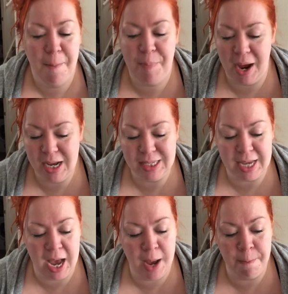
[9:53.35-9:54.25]
But
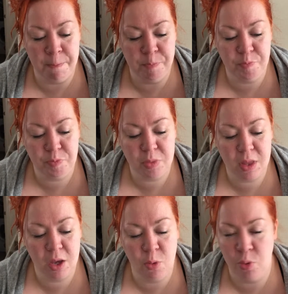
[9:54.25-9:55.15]

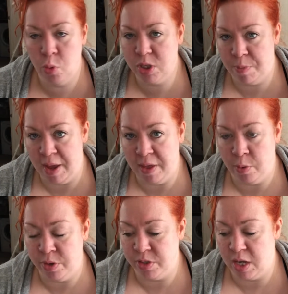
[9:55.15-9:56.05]
with Waterbear, there
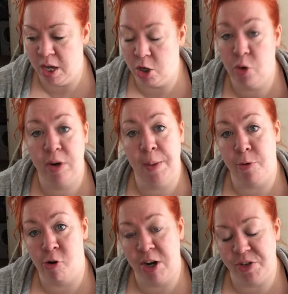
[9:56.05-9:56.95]
was a career
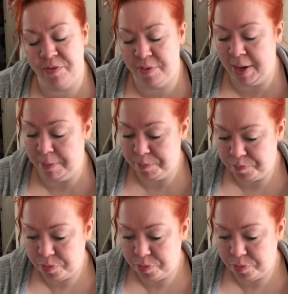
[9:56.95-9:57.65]
progression for me.